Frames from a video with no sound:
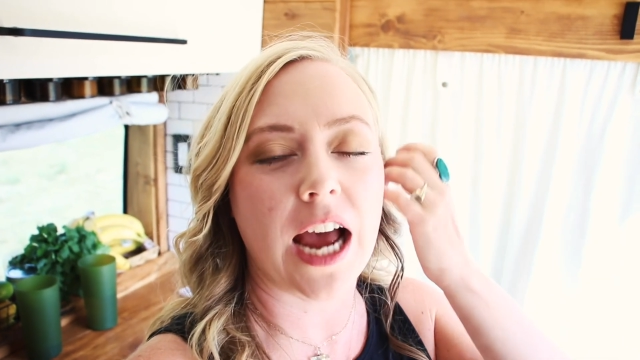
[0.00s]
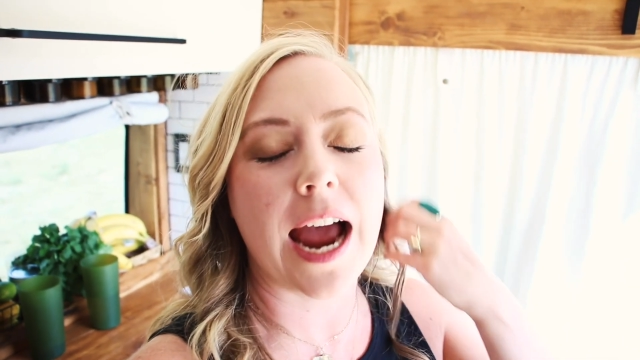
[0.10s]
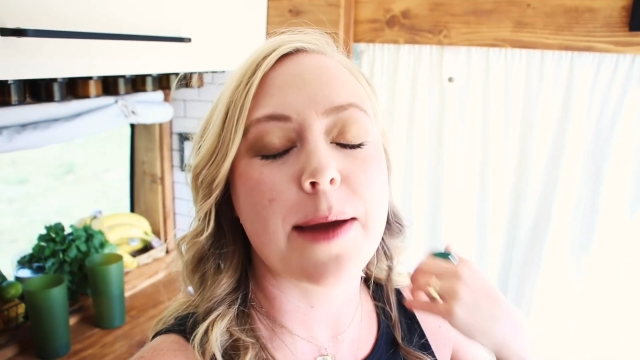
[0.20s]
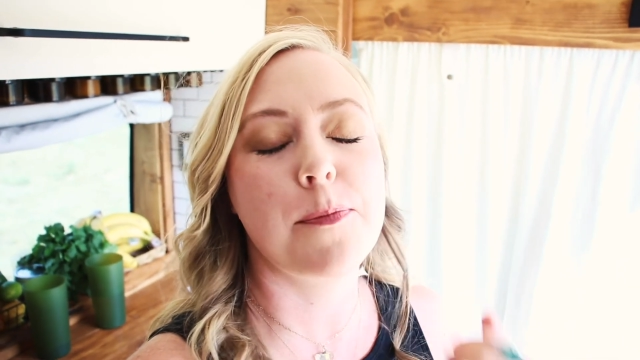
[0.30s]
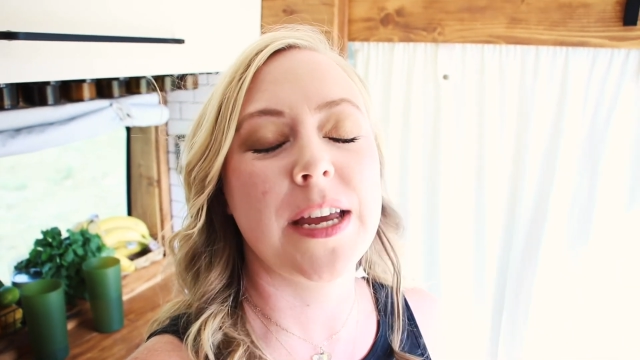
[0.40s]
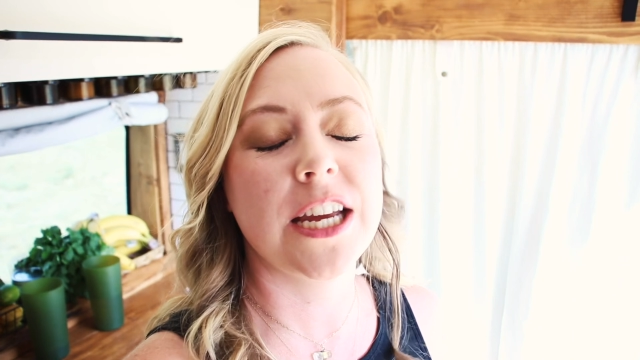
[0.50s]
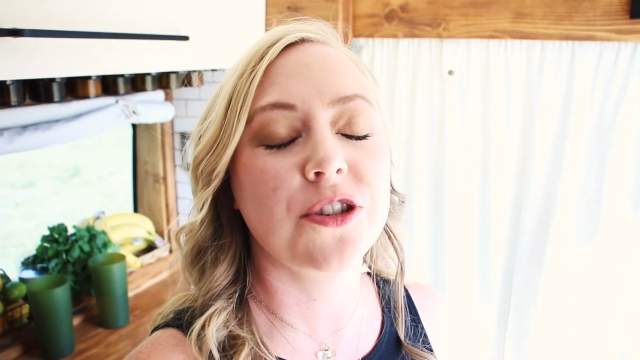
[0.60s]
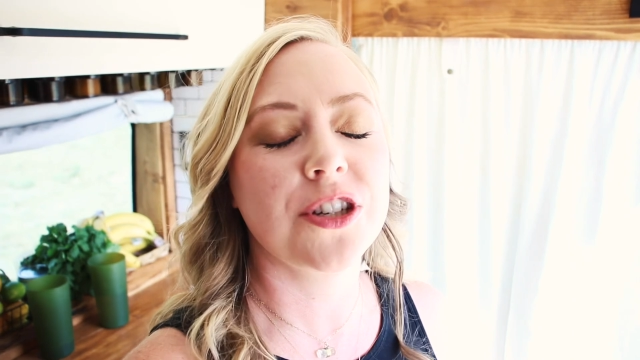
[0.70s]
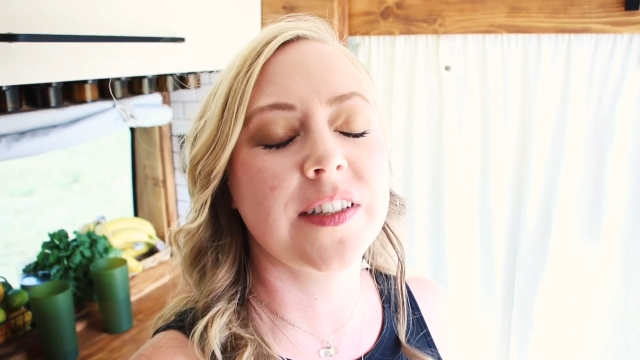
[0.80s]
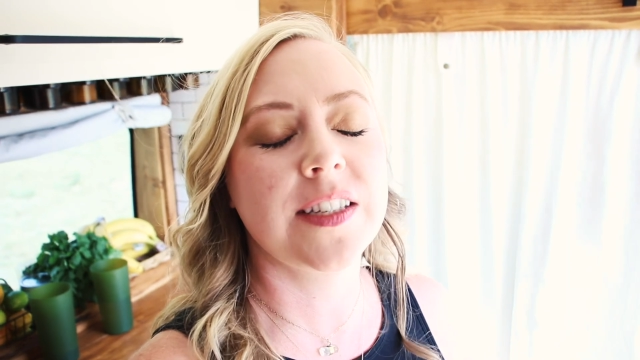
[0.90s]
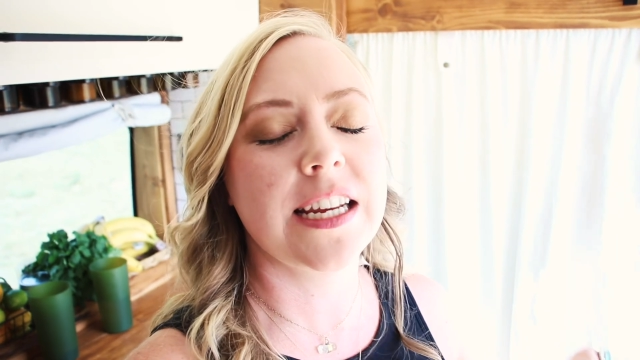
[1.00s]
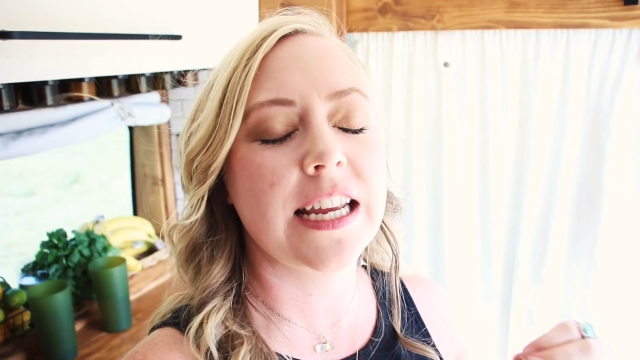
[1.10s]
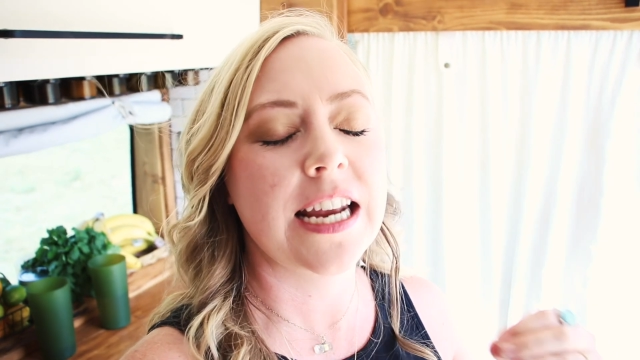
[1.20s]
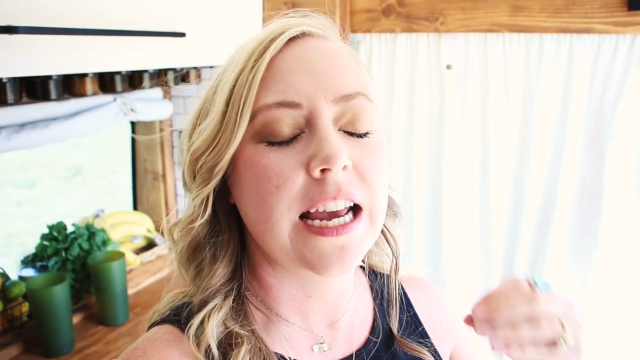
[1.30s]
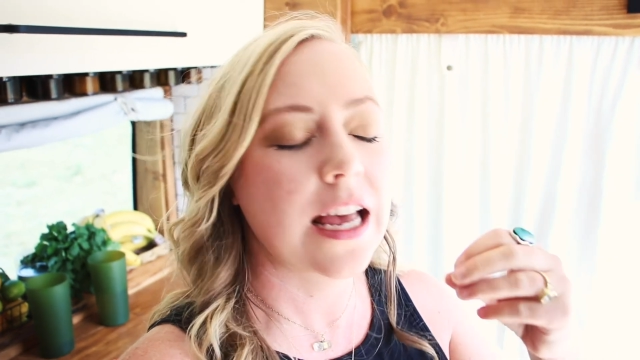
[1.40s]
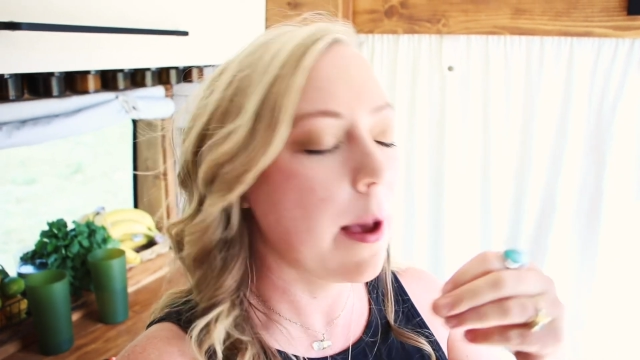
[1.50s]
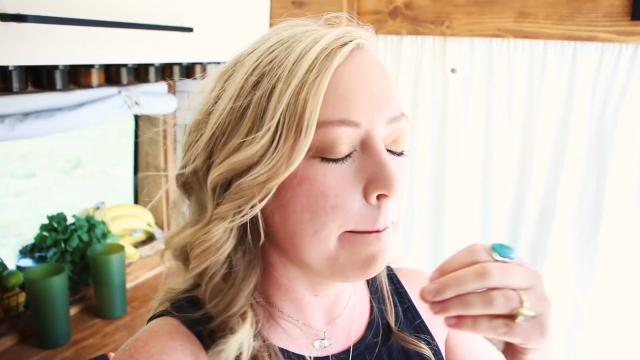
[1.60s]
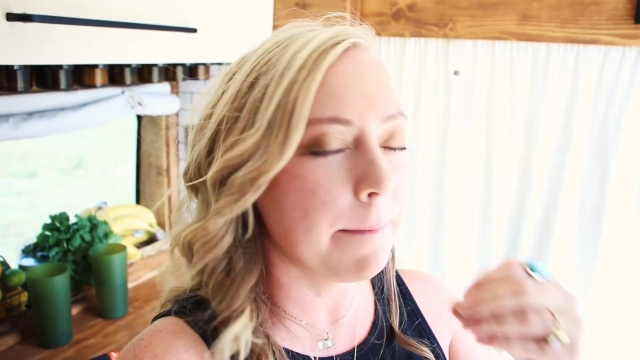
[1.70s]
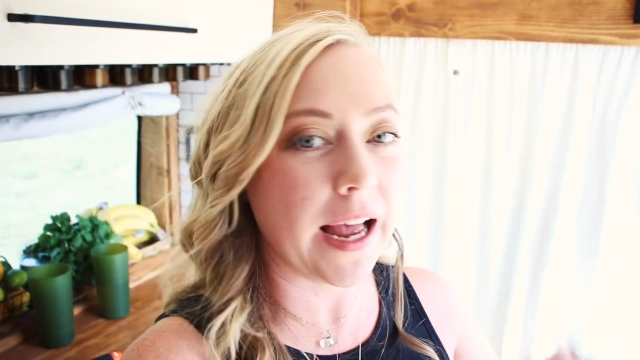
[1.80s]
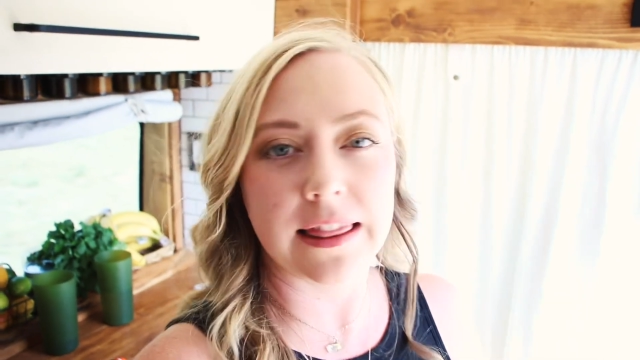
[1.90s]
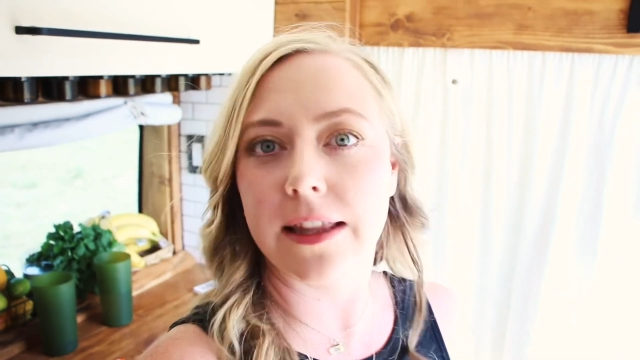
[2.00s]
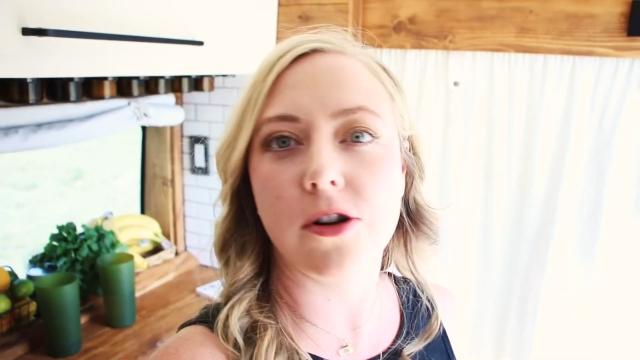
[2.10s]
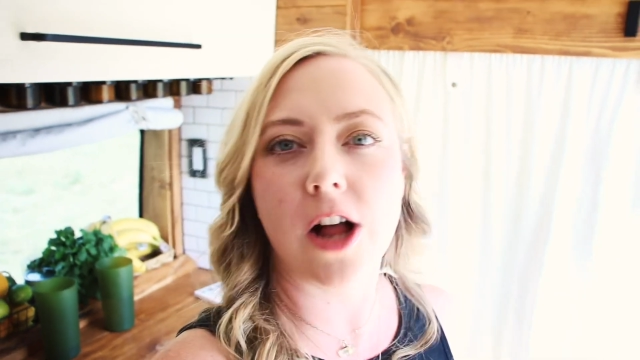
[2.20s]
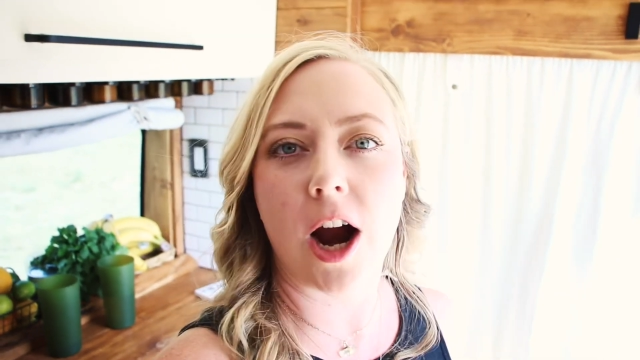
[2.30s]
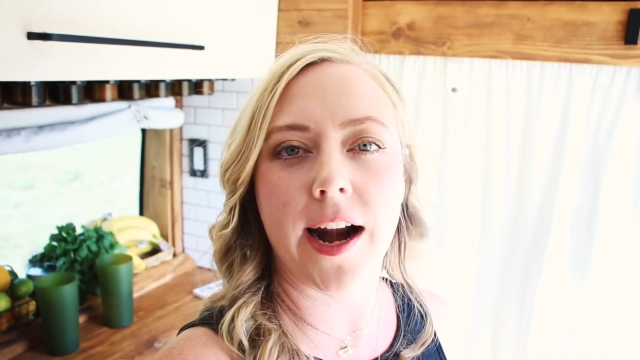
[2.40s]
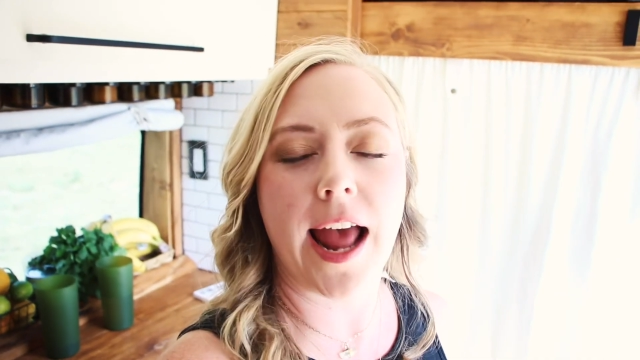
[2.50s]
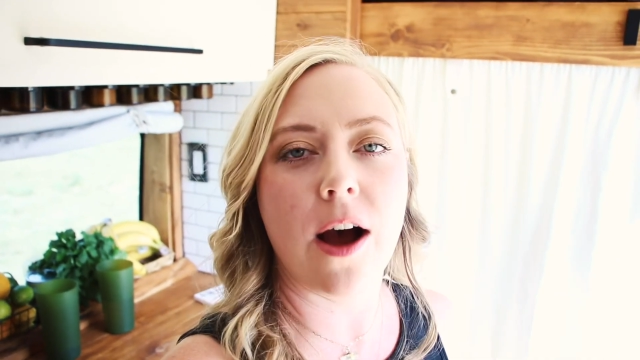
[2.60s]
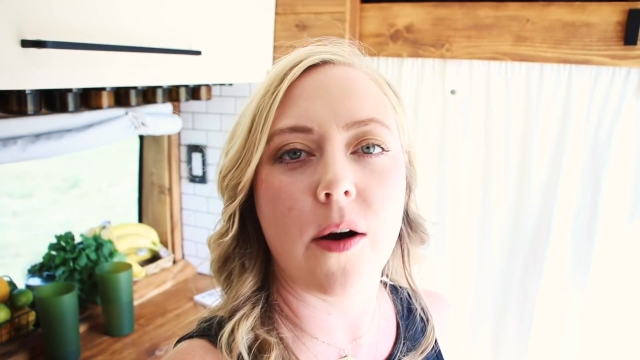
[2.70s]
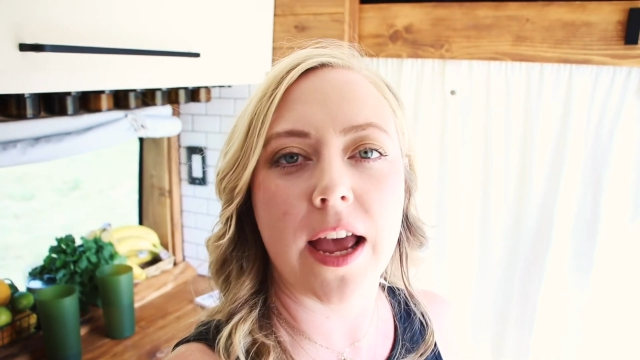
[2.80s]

I Pinterested my little heart out